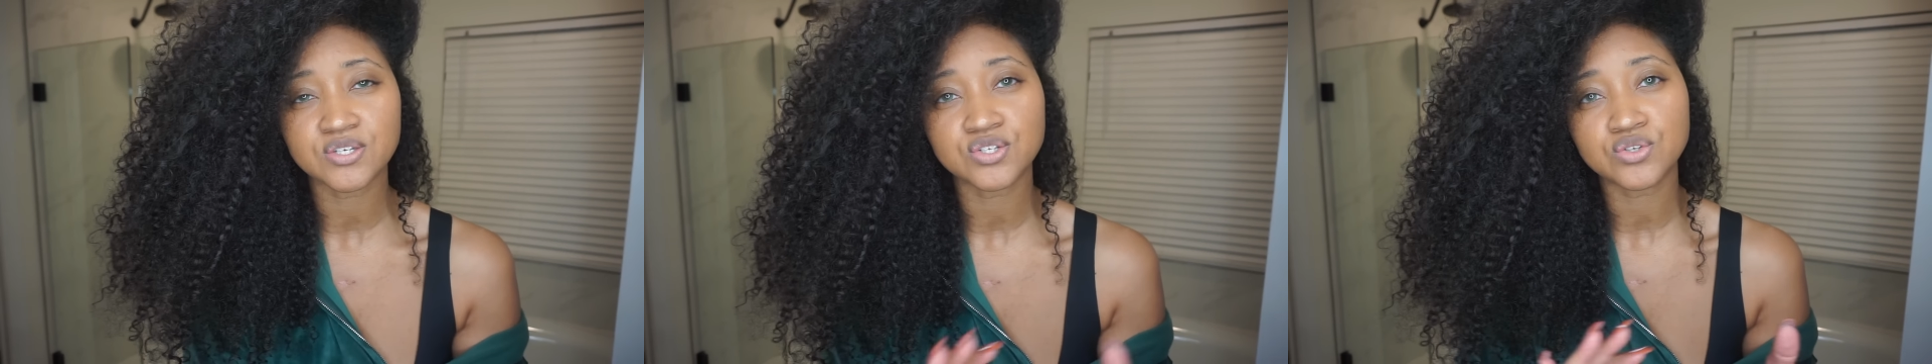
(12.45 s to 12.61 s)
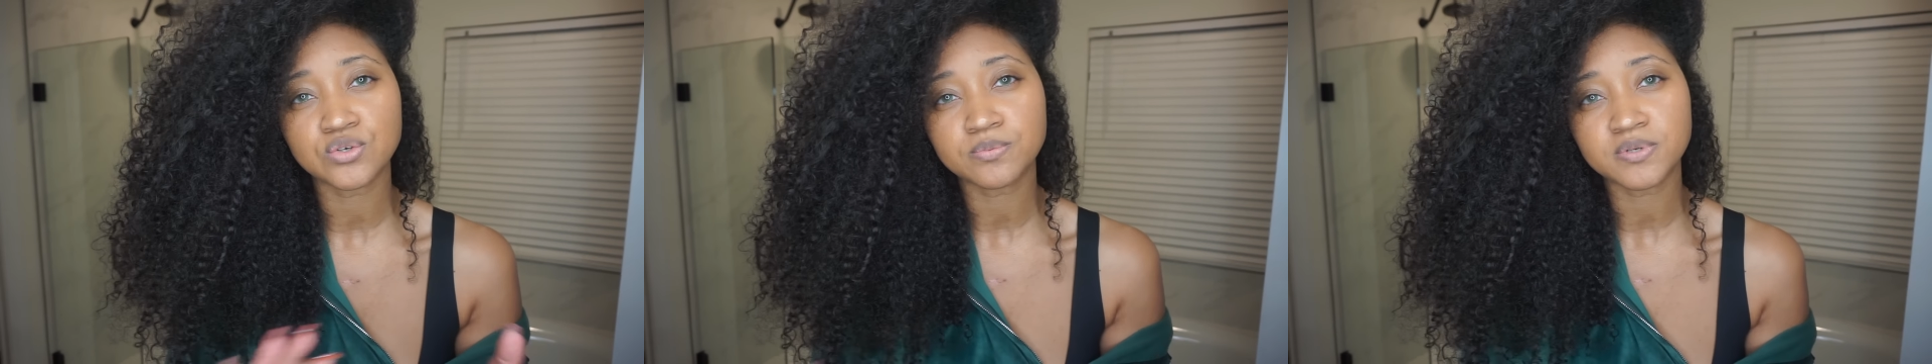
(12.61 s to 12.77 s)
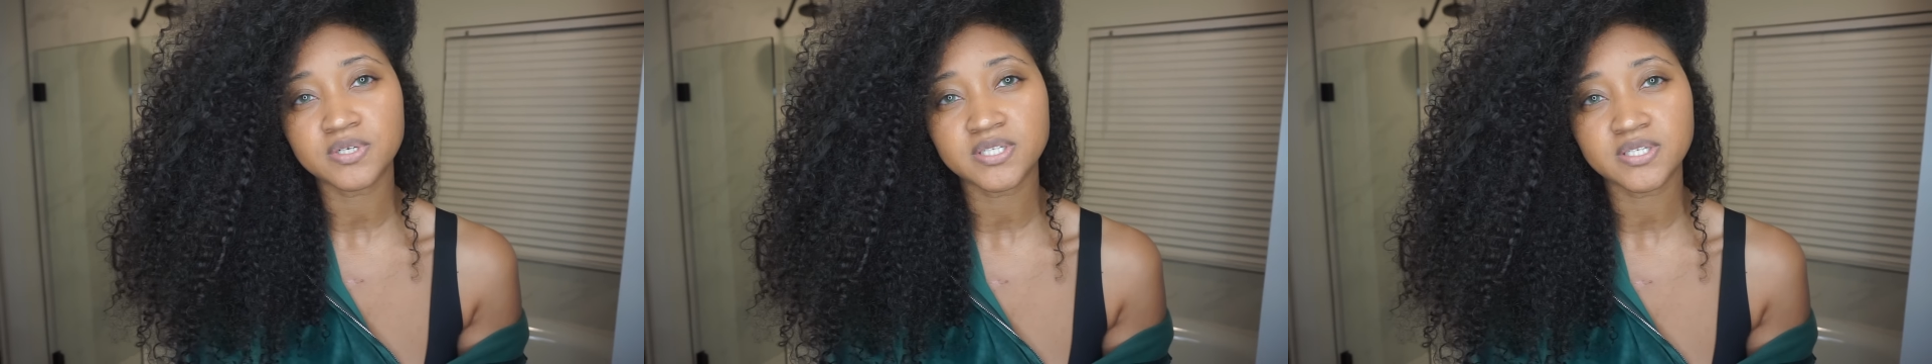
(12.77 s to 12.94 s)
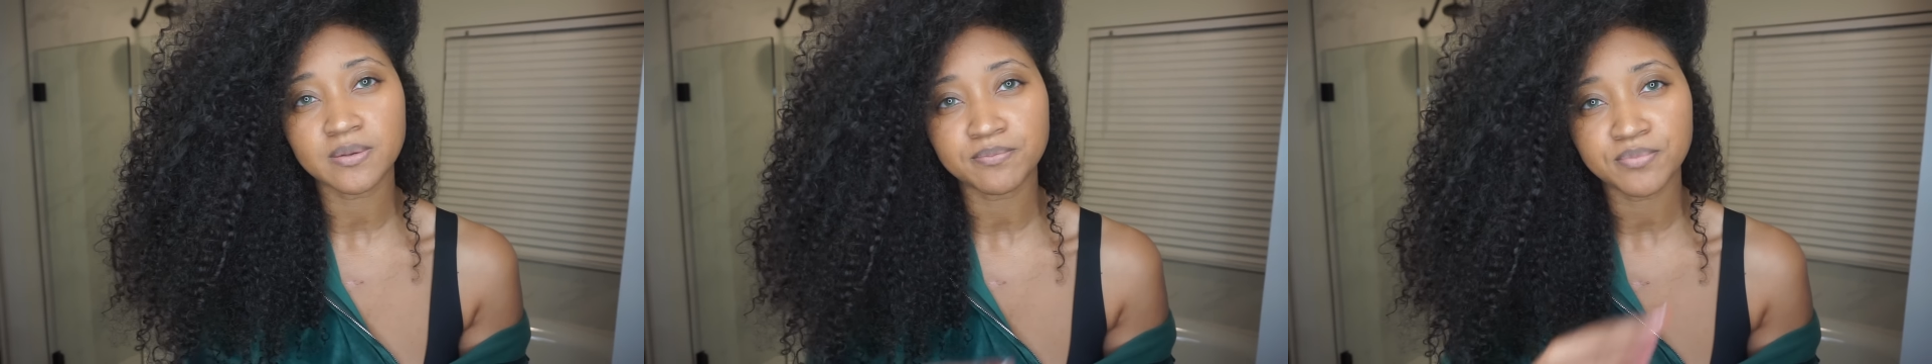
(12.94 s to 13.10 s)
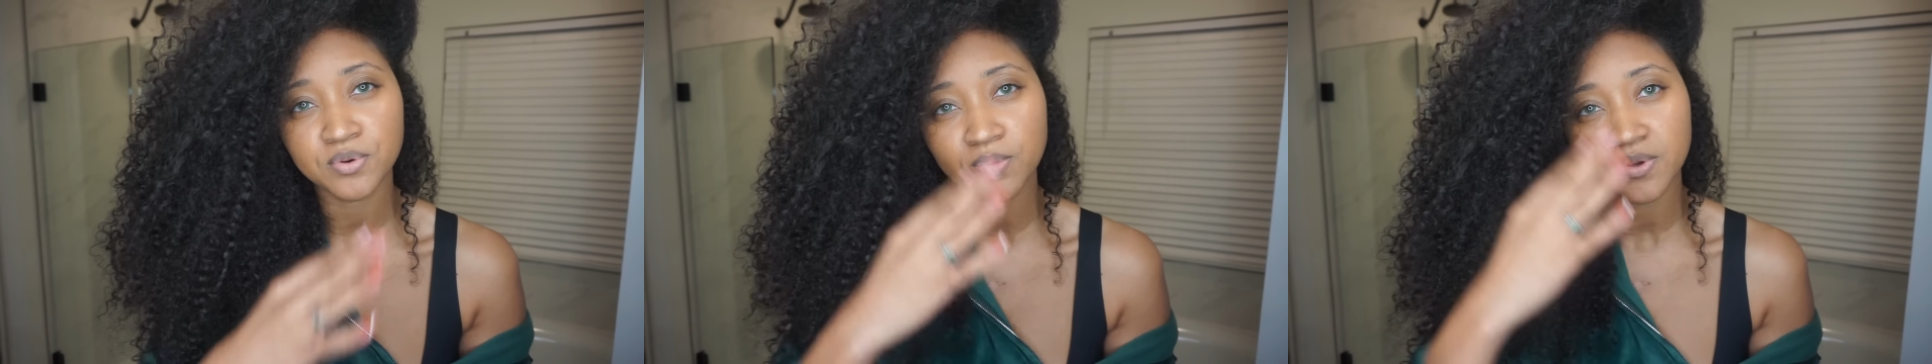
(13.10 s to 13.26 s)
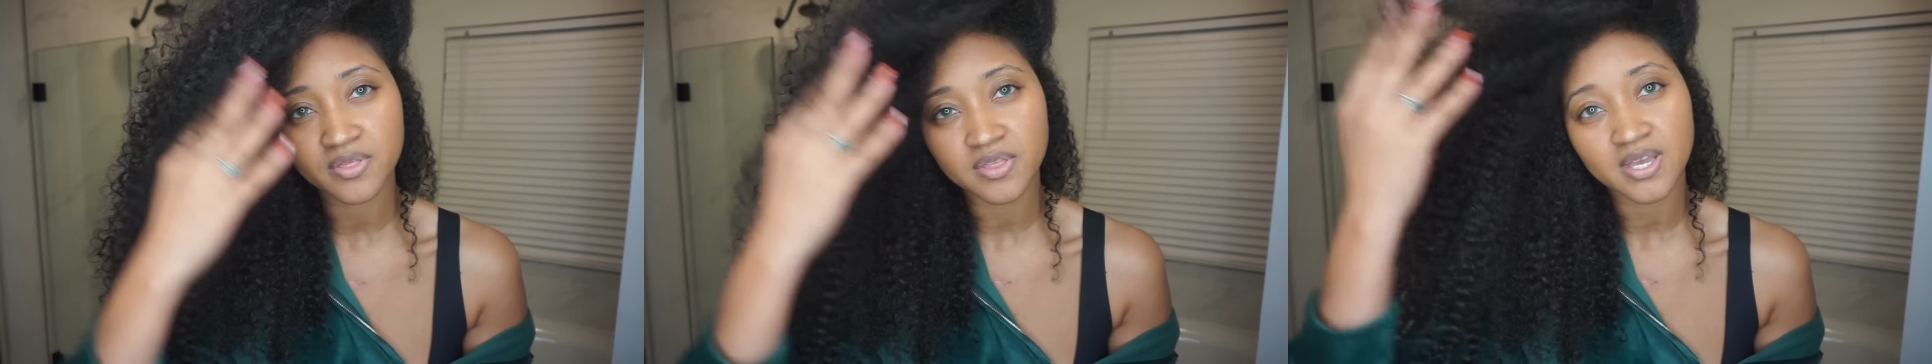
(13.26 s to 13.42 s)
super
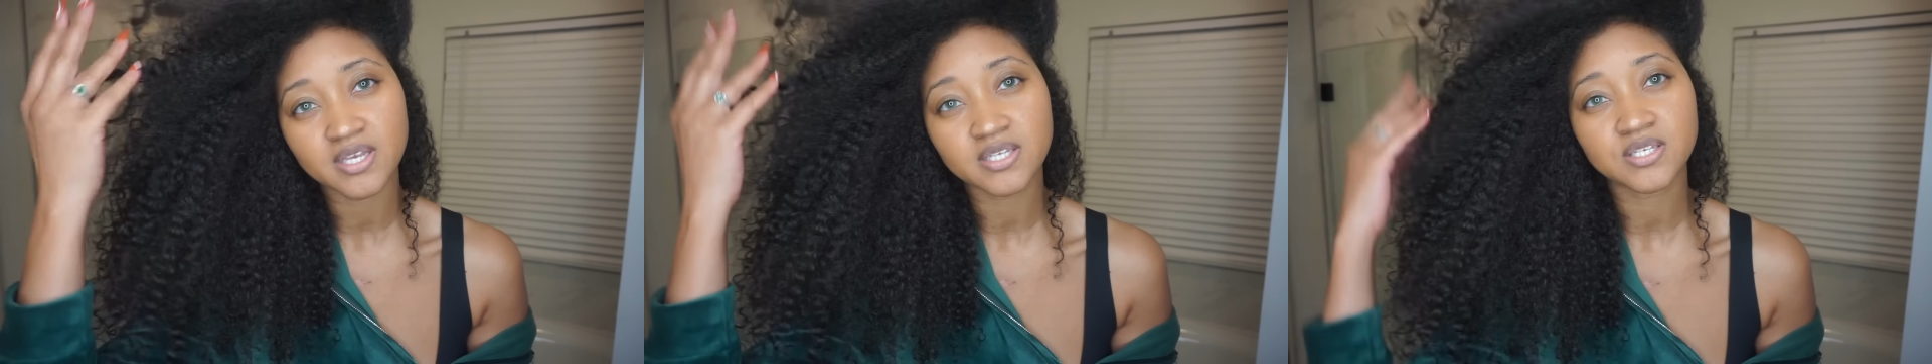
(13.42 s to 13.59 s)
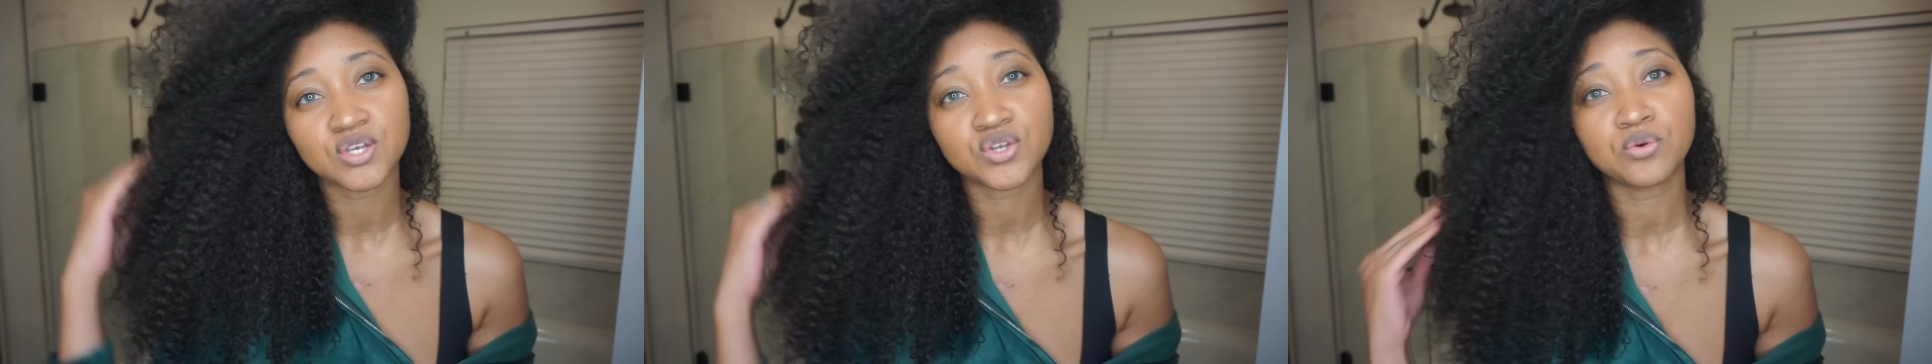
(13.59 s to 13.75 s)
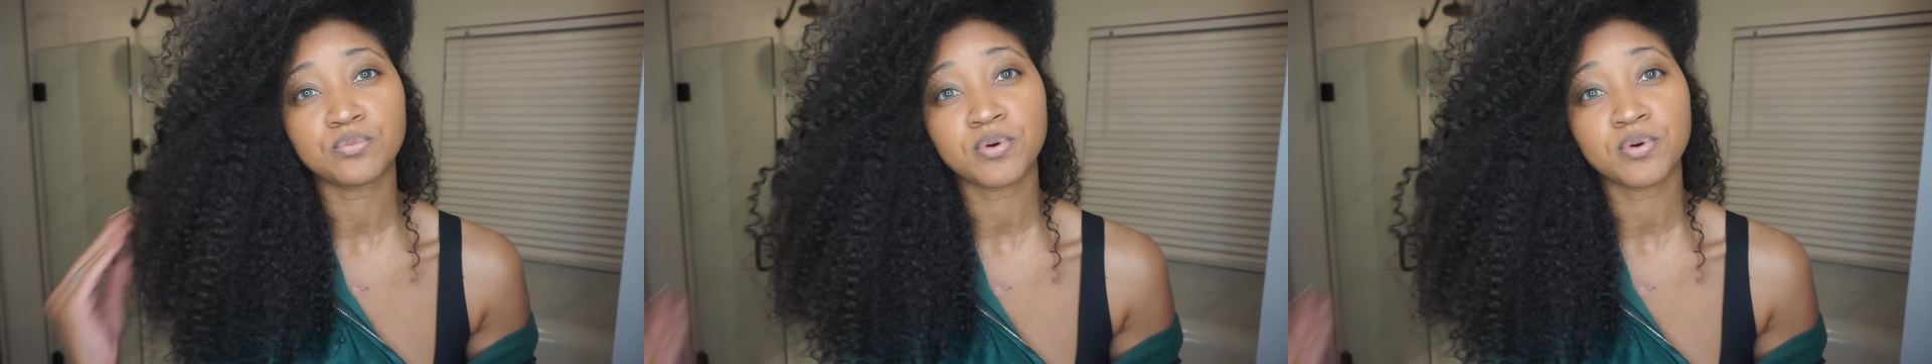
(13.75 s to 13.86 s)
simple with things that you